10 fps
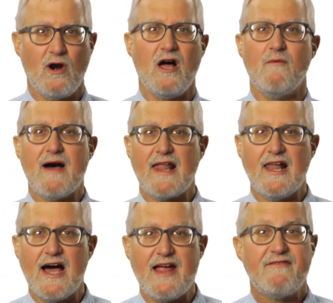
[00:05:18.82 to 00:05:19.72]
all my
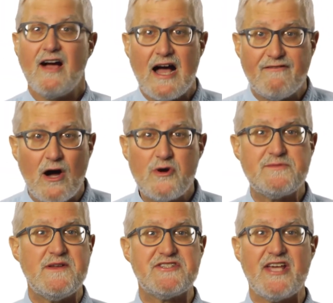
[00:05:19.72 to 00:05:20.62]
life. I've always
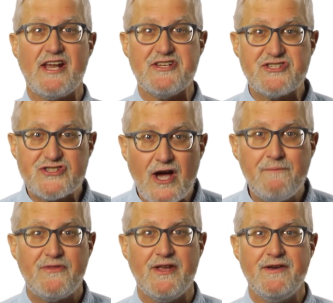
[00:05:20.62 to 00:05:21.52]
been selling
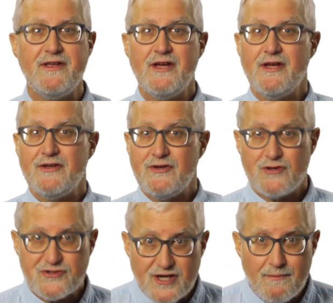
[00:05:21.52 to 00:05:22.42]
something
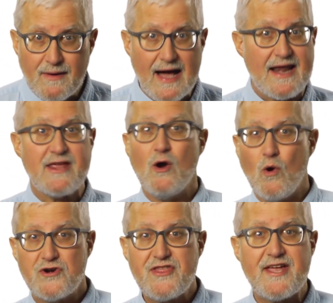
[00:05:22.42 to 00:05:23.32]
to somebody
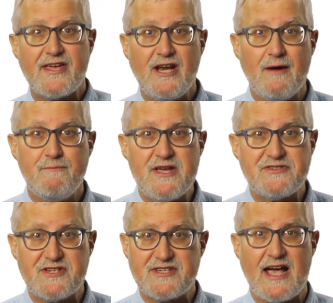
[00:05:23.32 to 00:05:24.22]
or thinking up
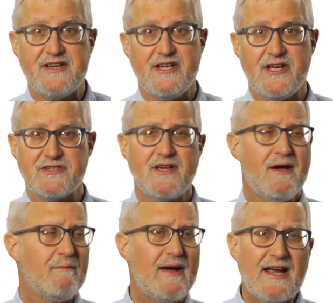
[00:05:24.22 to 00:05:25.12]
business ideas.
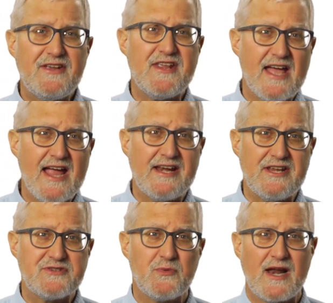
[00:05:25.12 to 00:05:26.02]
Back in the
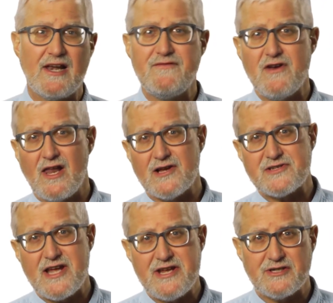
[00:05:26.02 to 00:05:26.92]
80s, when I lived in
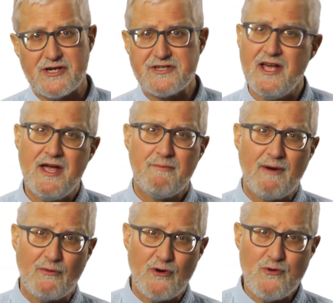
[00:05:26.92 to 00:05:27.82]
Los Angeles,
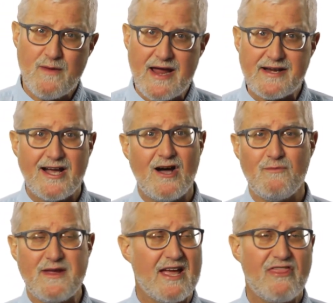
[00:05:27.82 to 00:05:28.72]
my roommate
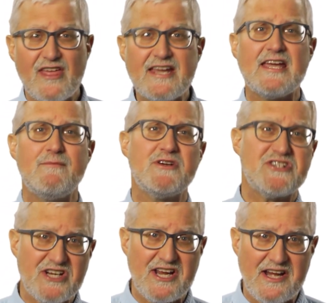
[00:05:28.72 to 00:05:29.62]
called me a thinking
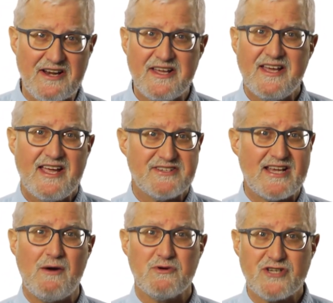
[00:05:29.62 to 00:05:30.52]
machine, as
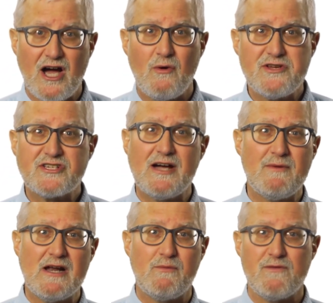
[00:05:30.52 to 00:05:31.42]
I was always
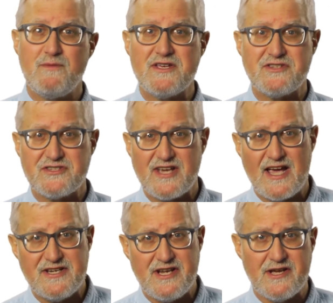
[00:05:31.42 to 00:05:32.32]
coming up with business
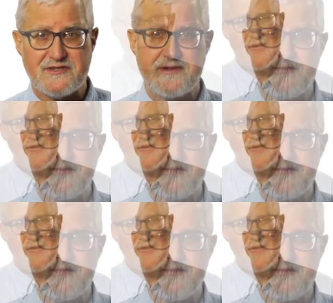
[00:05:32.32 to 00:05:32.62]
ideas.